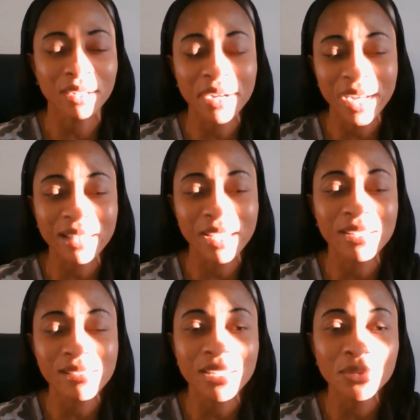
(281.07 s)
critical
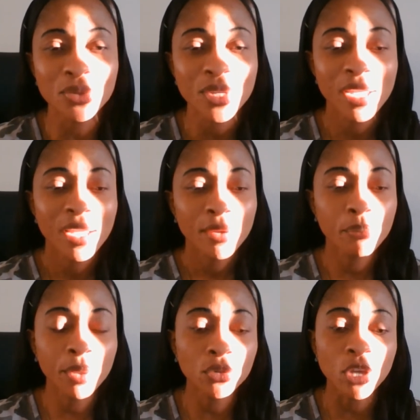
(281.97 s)
thinking skills
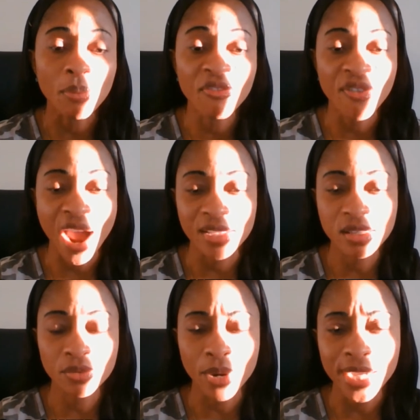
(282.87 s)
build up
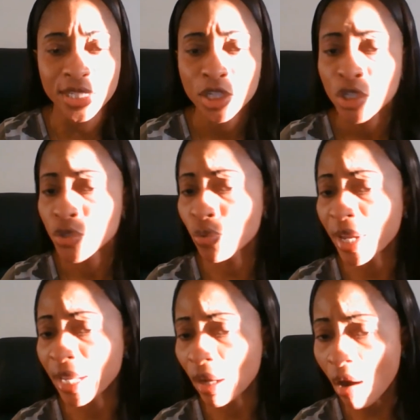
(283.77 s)
fast, right? You
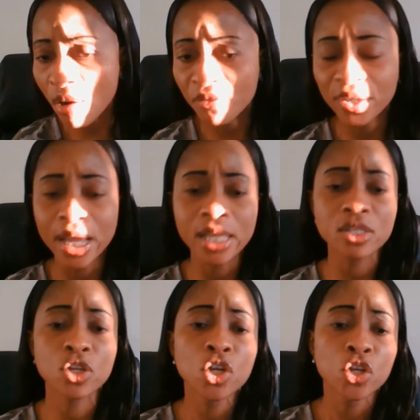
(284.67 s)
gain
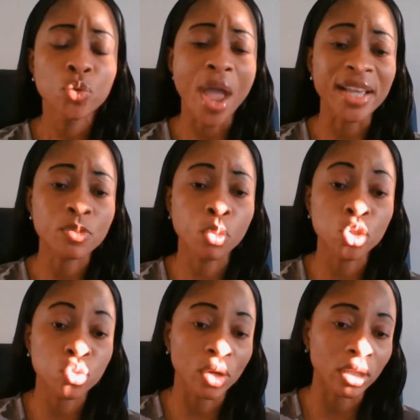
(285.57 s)
confidence, you are
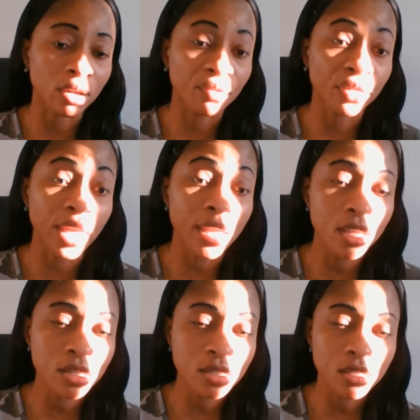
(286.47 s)
exposed to a lot of
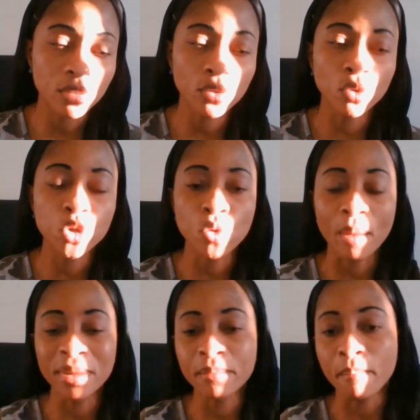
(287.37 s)
things, you know, you
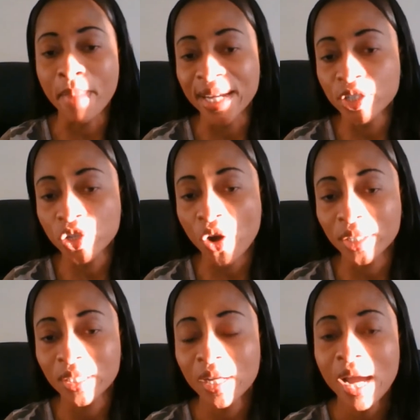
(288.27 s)
are being
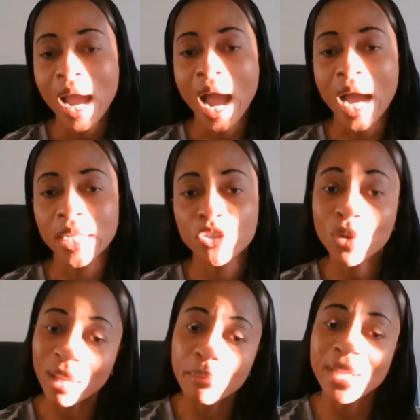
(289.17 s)
mentored, and
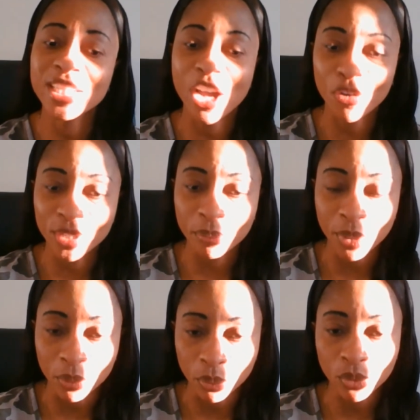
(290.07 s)
you can mentor other
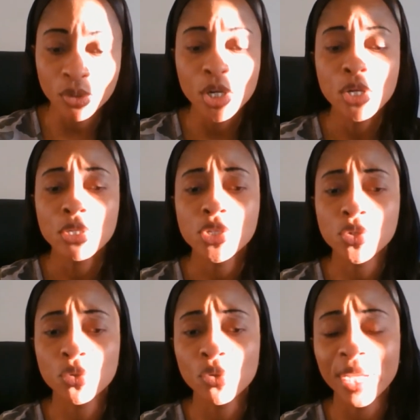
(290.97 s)
people.
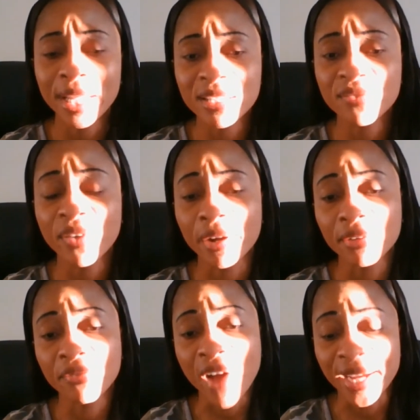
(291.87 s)
So it is
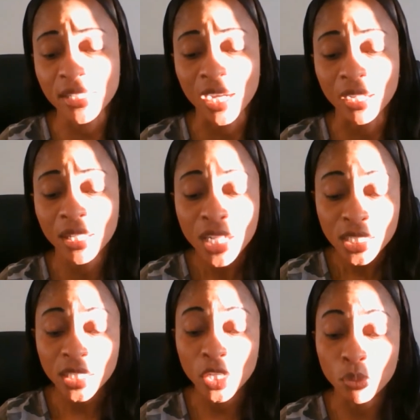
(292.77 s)
very vital
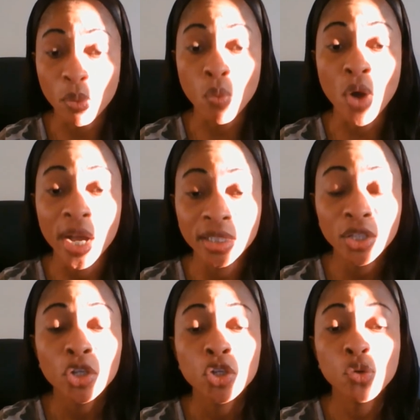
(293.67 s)
that number
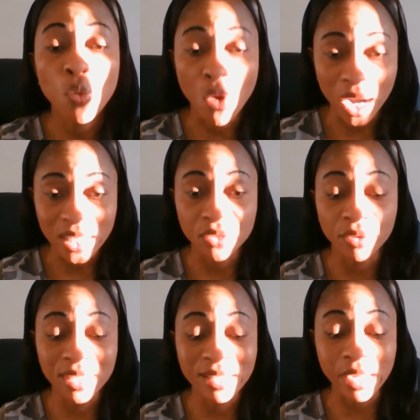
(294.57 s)
1, you work as a
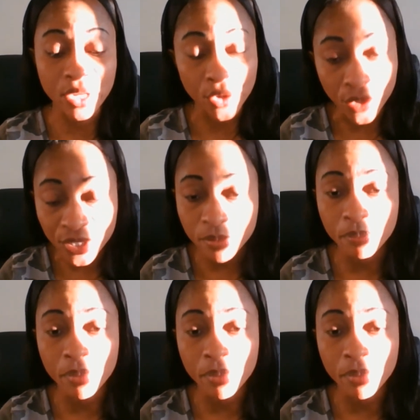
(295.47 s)
registered nurse